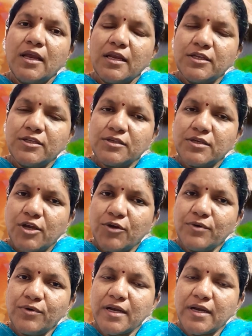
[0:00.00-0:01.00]
In
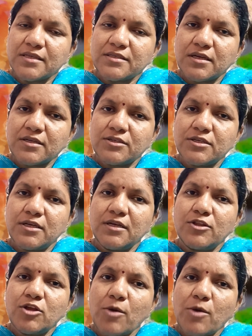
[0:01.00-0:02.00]
queue data structure,
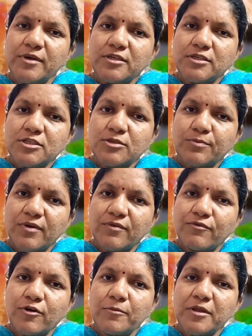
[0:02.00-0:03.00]
the operations
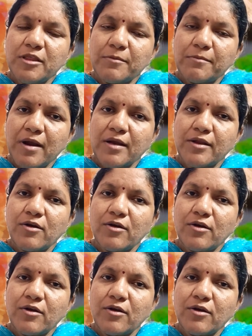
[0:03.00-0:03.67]
performed in the manner